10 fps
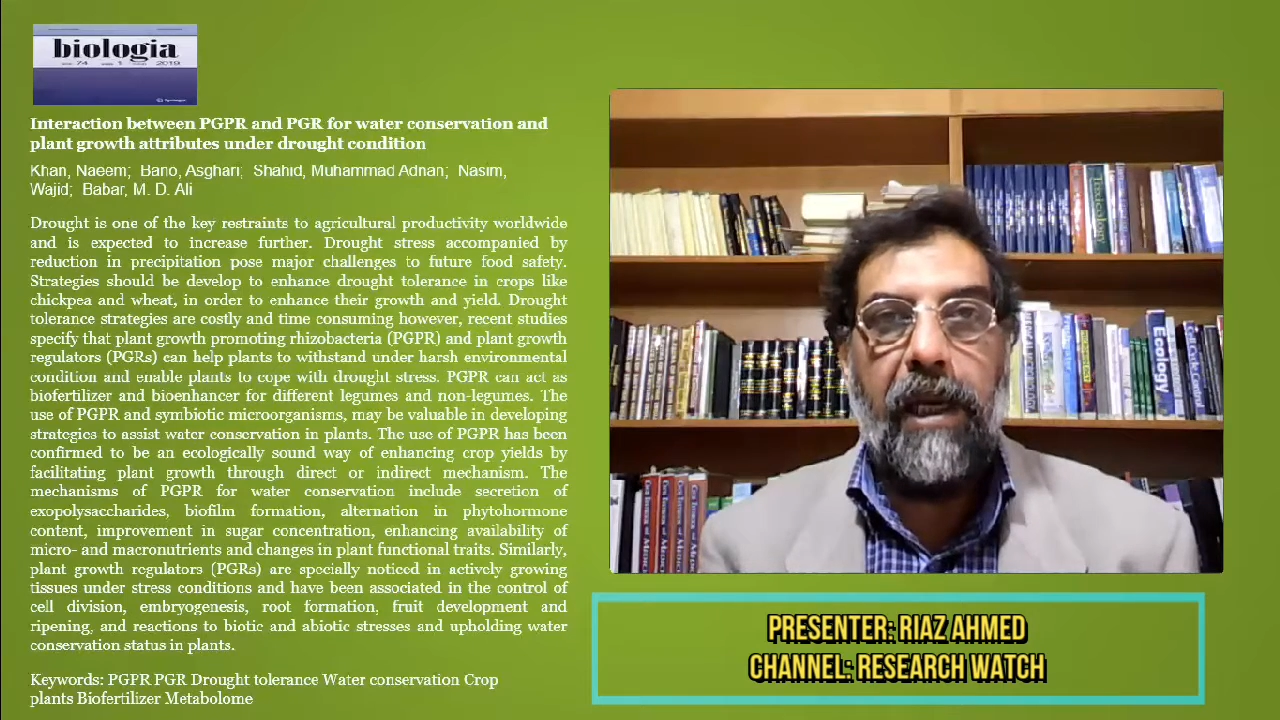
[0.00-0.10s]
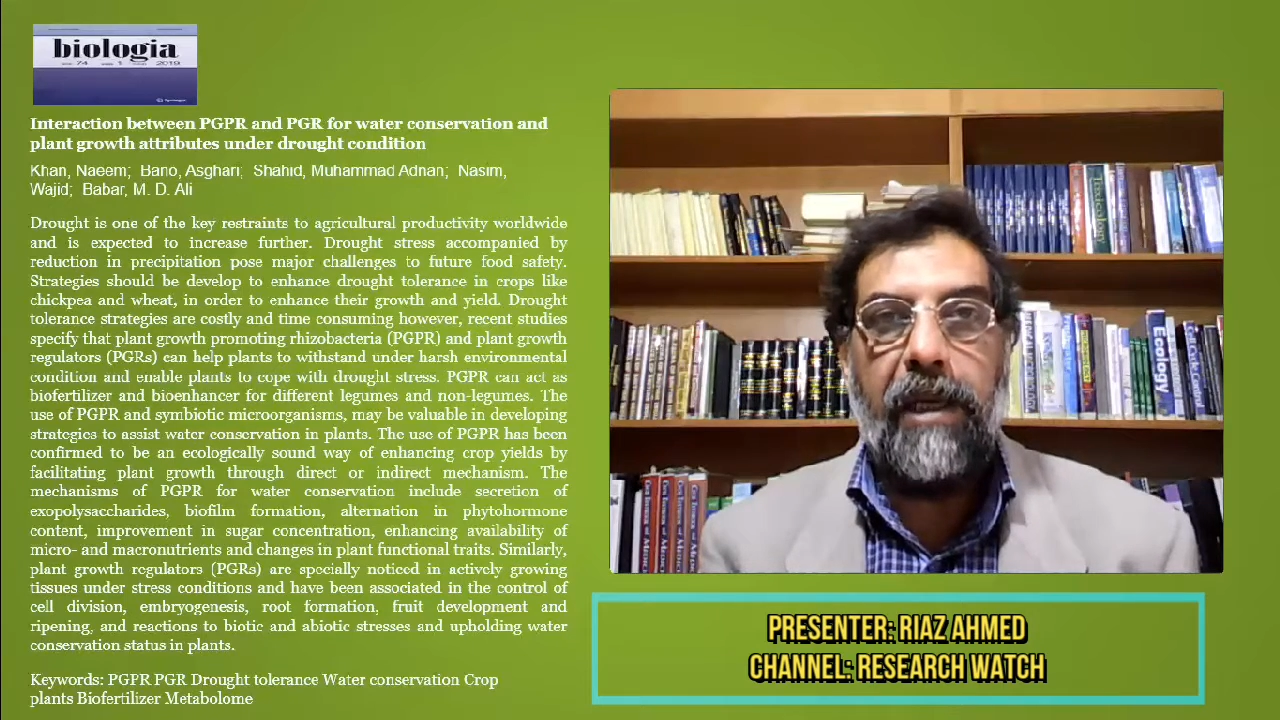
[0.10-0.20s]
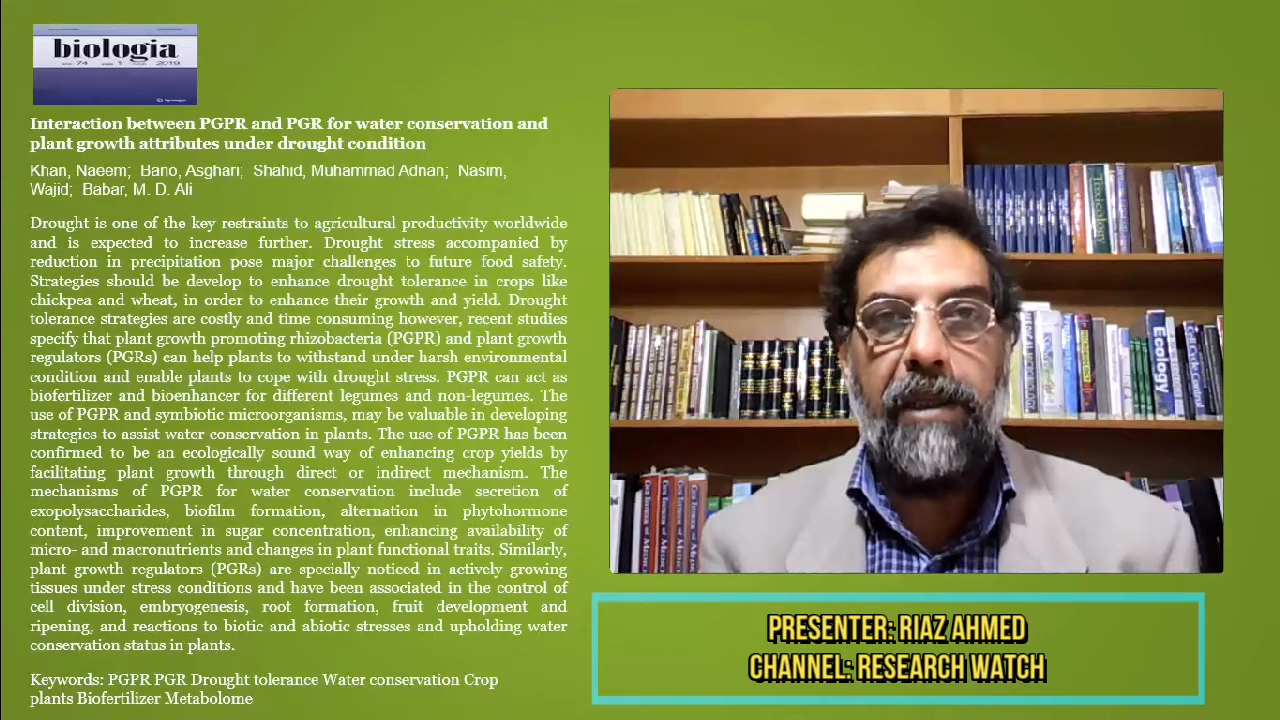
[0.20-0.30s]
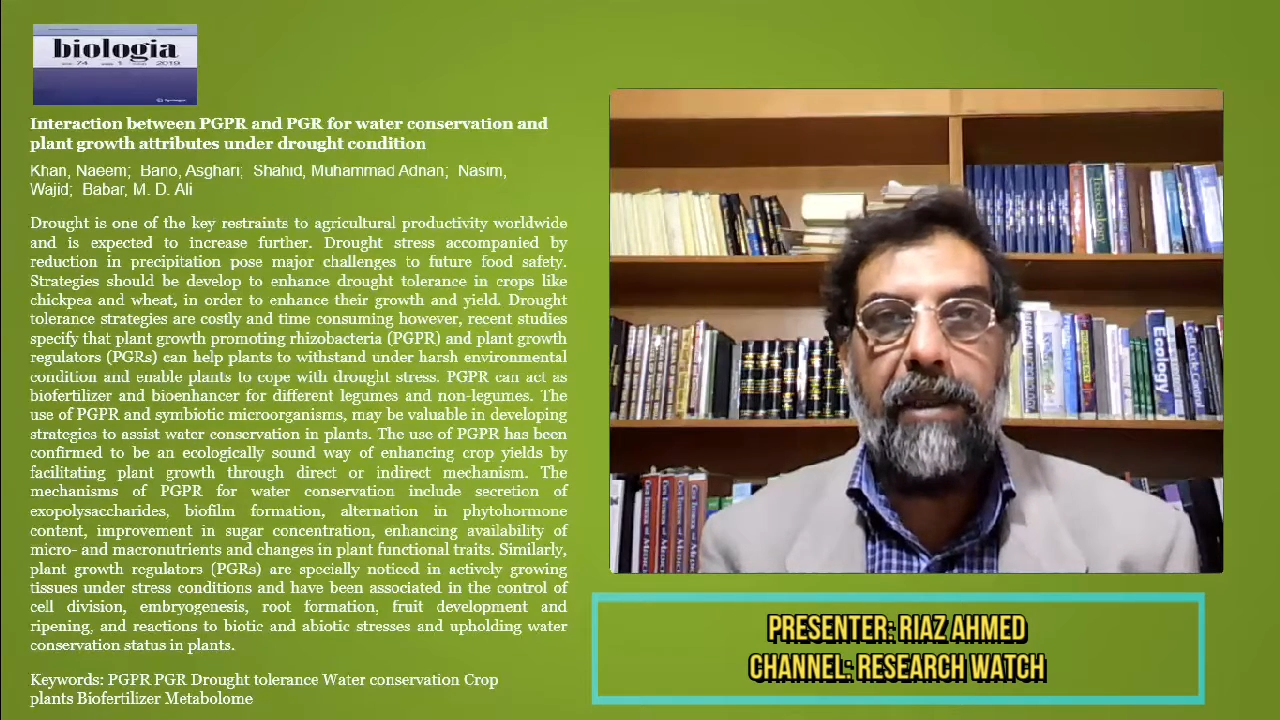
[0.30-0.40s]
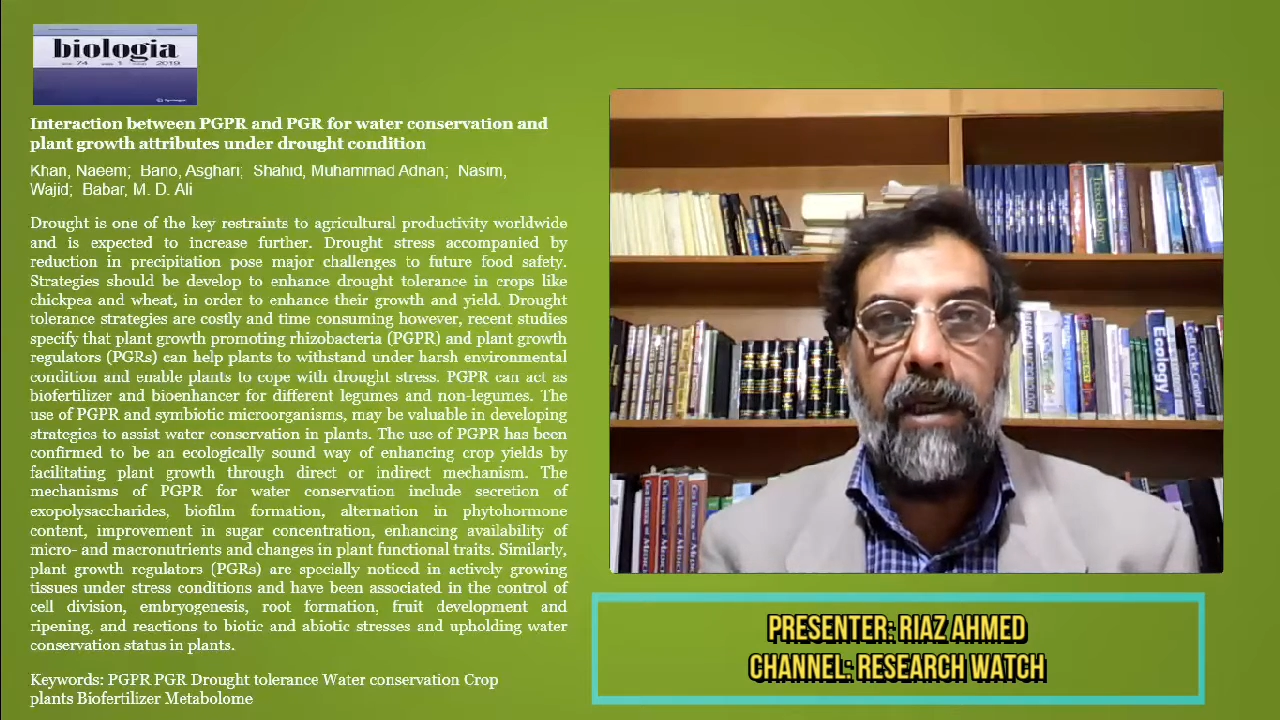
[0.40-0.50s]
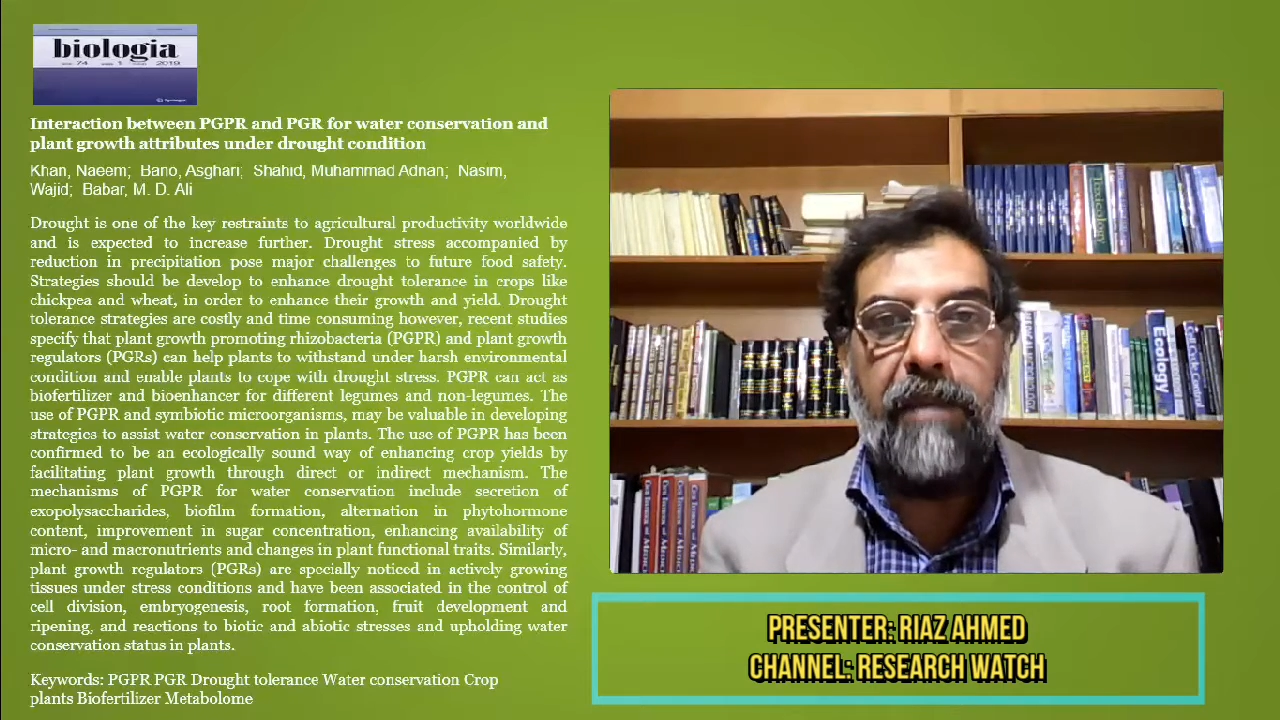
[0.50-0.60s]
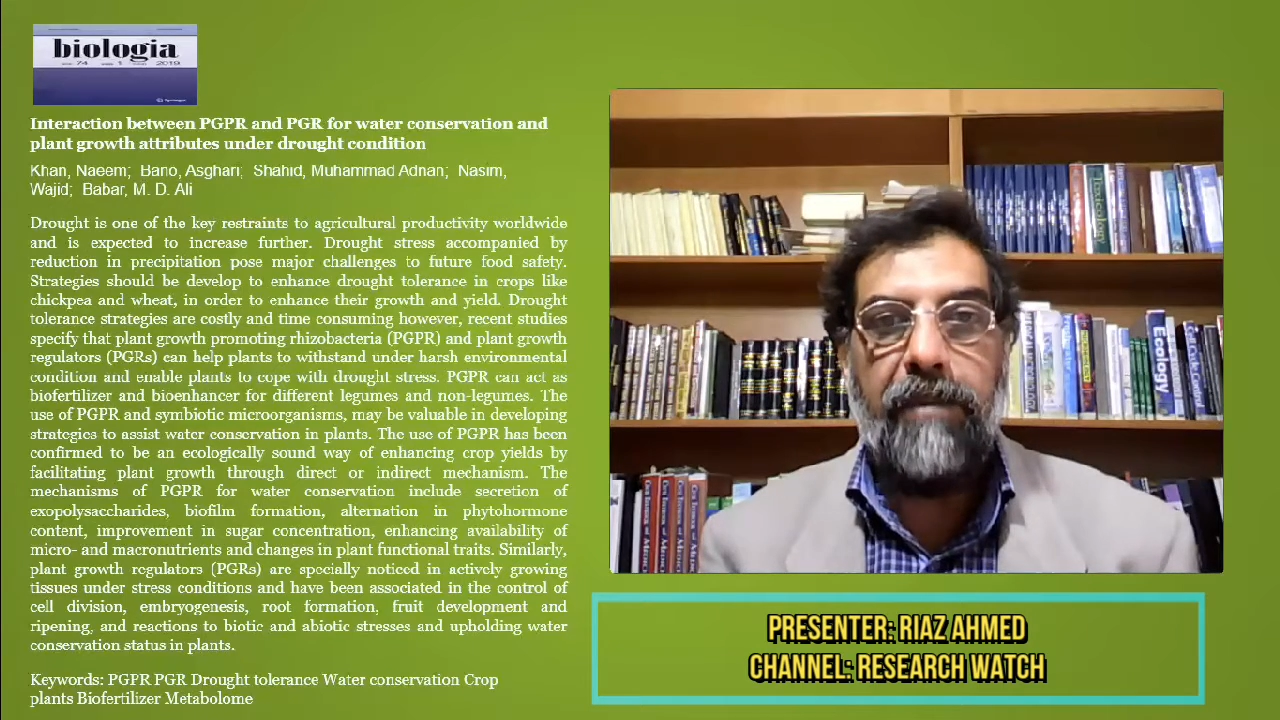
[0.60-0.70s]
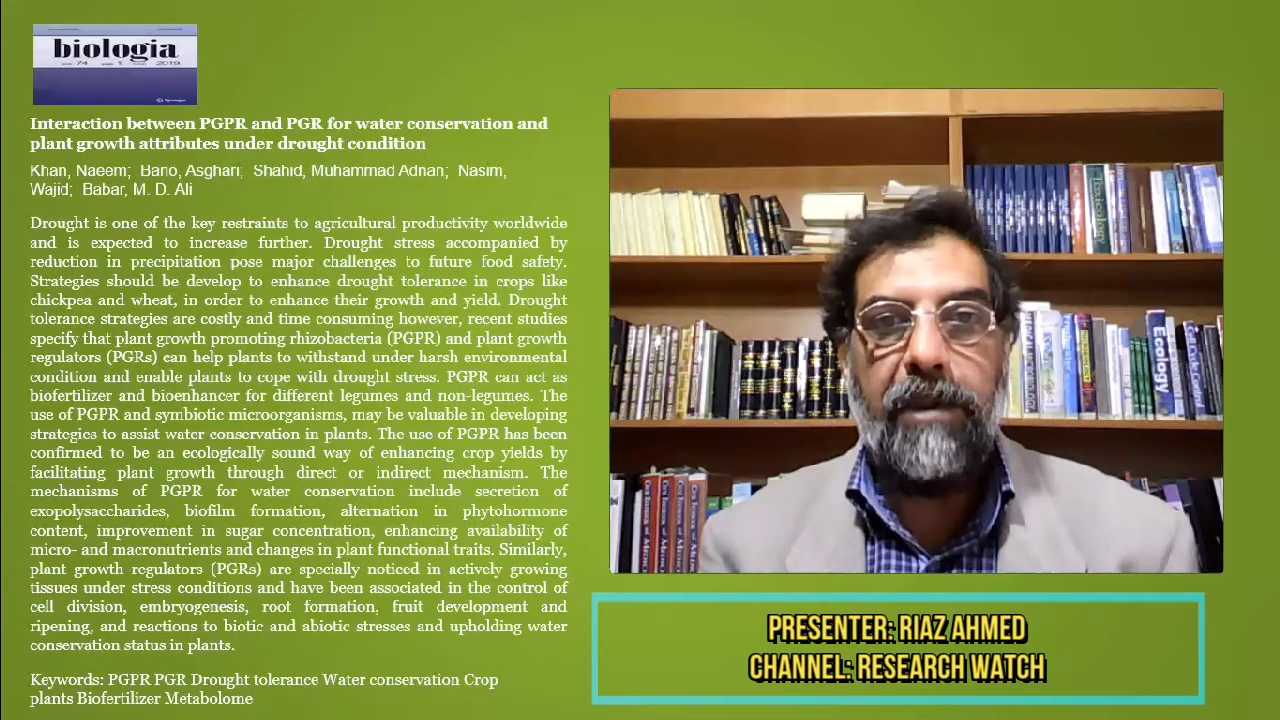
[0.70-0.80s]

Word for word: and time